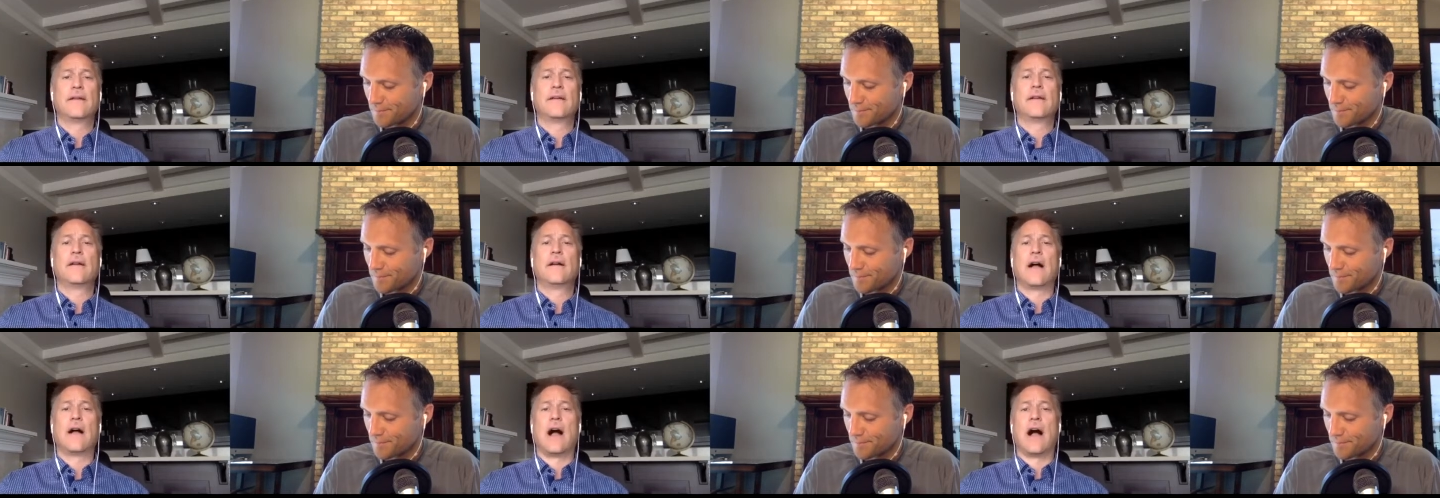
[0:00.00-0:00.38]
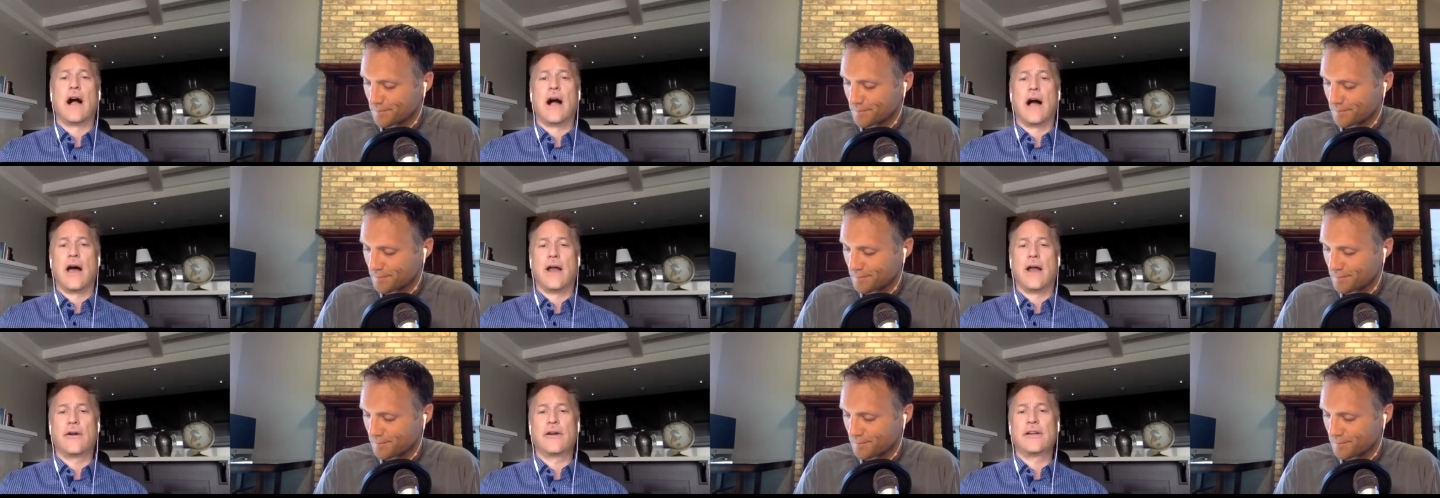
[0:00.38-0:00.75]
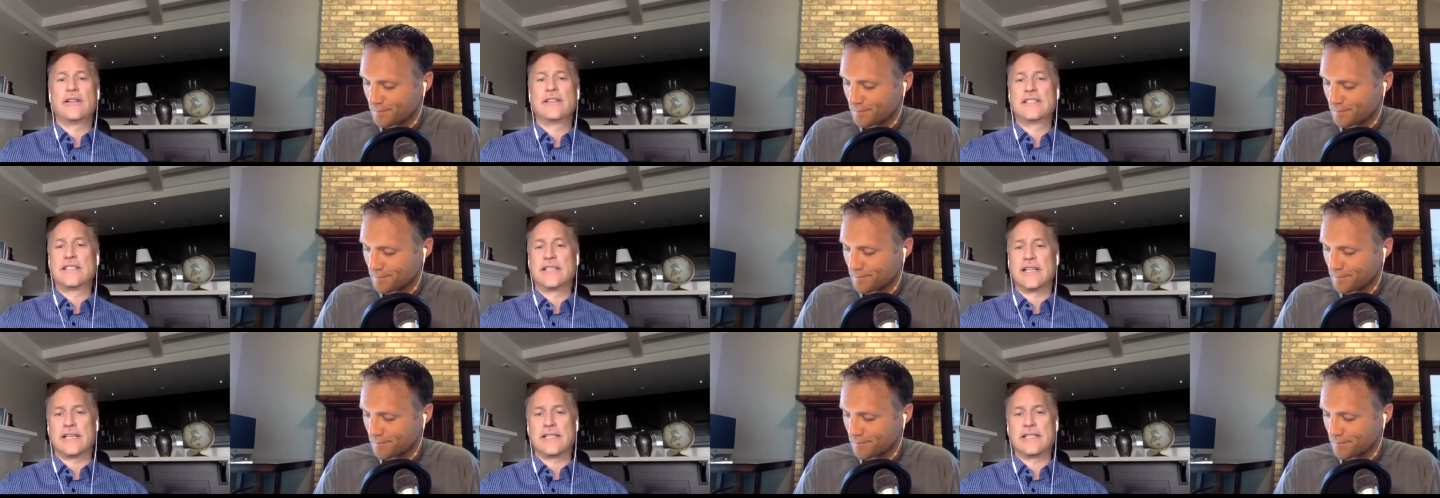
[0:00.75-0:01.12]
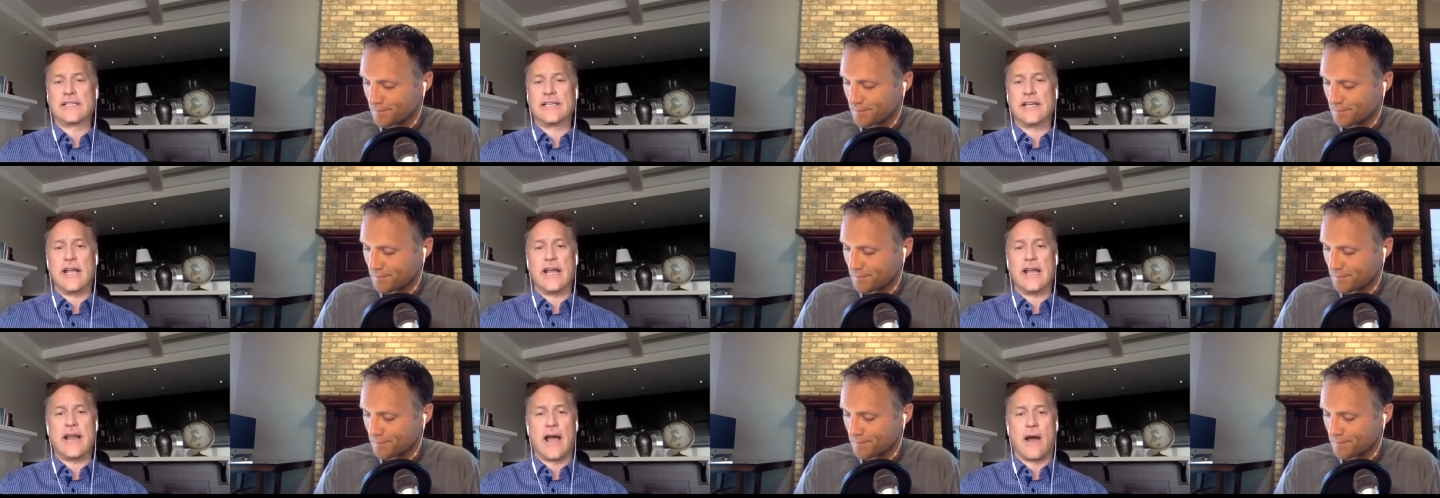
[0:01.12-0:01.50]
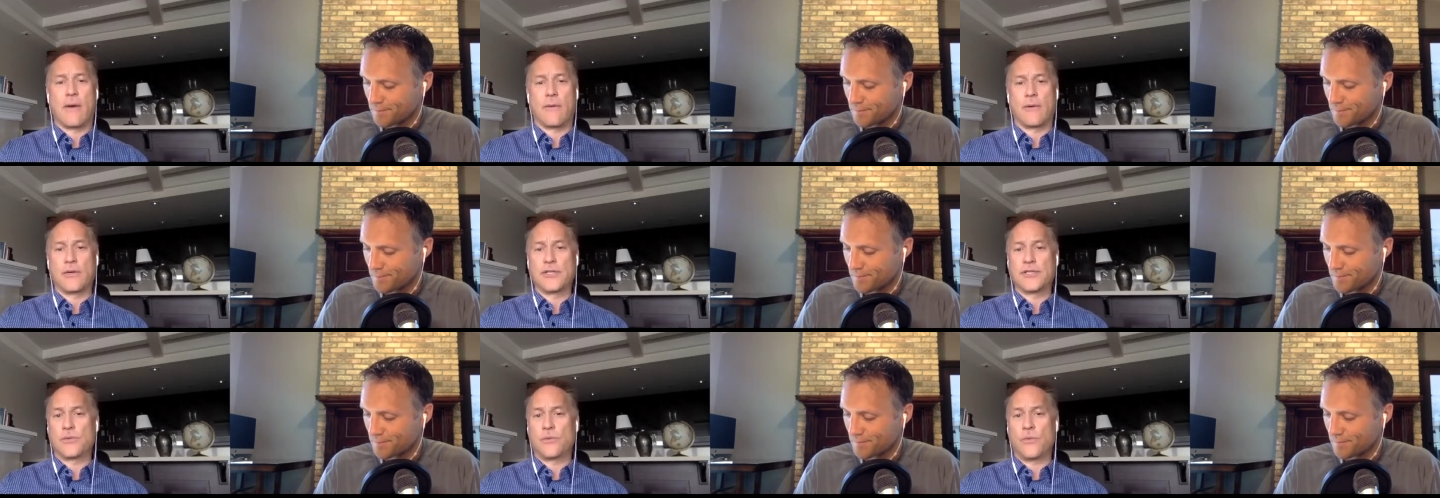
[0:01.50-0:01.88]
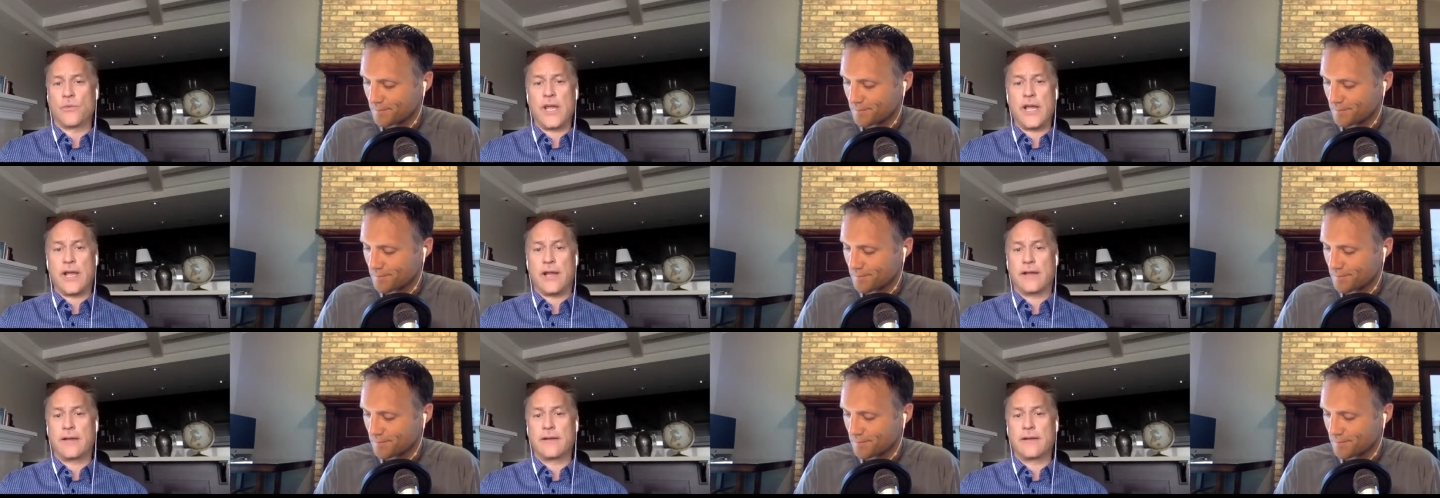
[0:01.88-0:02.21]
Speaker 1: 168 hours a week.